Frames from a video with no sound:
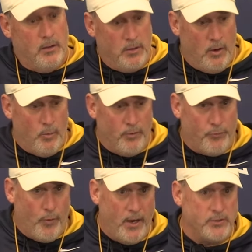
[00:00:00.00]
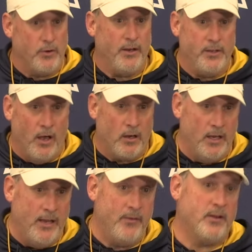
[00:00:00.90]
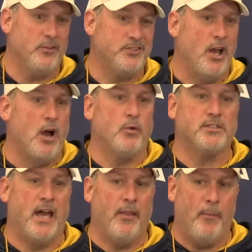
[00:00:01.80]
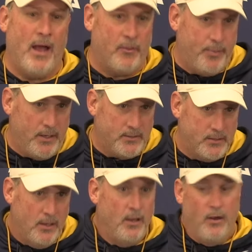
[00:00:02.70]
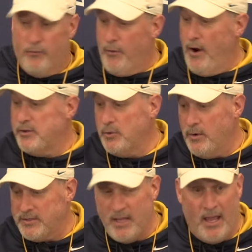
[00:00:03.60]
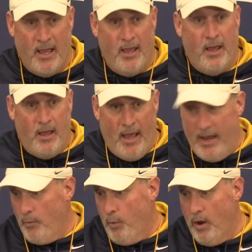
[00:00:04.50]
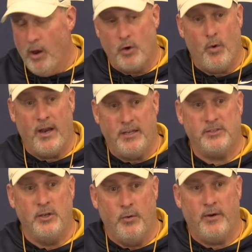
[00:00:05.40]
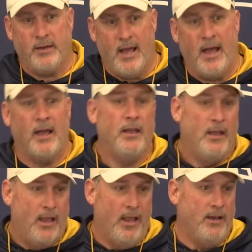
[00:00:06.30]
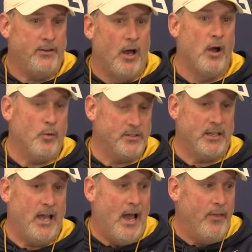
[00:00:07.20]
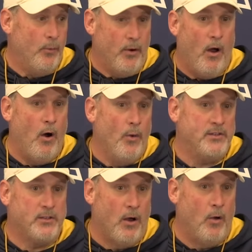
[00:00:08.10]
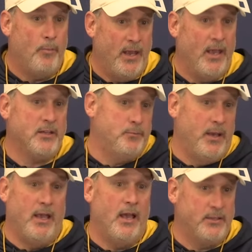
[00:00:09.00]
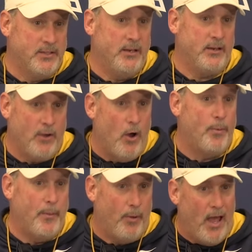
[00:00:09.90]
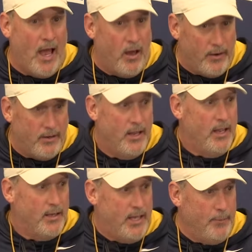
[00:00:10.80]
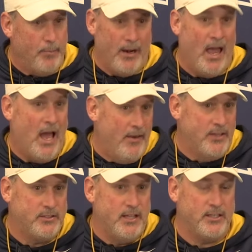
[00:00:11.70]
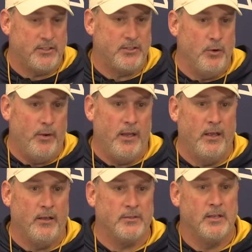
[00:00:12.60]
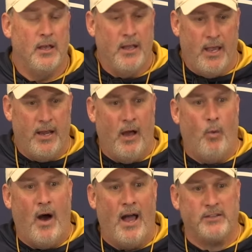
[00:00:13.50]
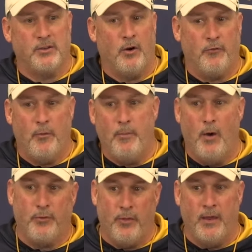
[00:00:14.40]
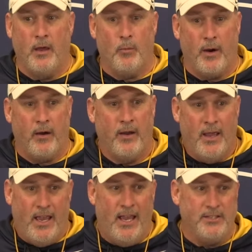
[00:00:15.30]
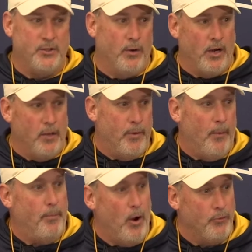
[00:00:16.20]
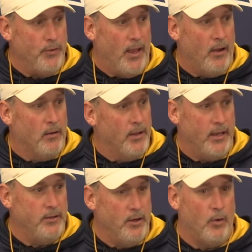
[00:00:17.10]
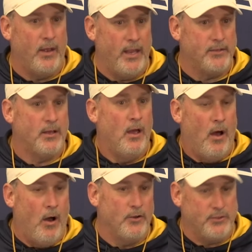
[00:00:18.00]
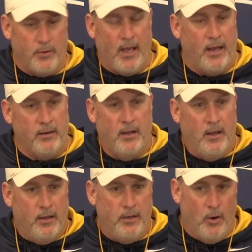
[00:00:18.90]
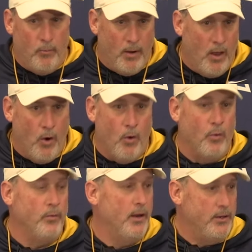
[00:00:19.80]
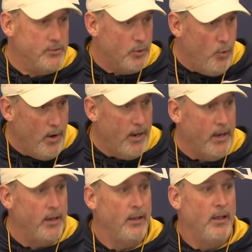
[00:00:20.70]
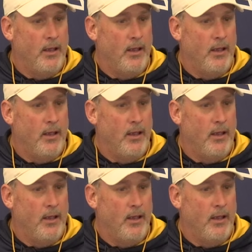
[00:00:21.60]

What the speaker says: you know, with Frazier and Doug leaving, because Doug was kind of the mouthpiece. Frazier was the hey, look what he's doing, guy. And Doug was the guy that would always call BS, BS, and call people out and keep them in line. That's just who he is. And now Wyatt's learned from both of them where he's doing a little bit of both now. And, you know, he's also got, you know, Malone and Jaquay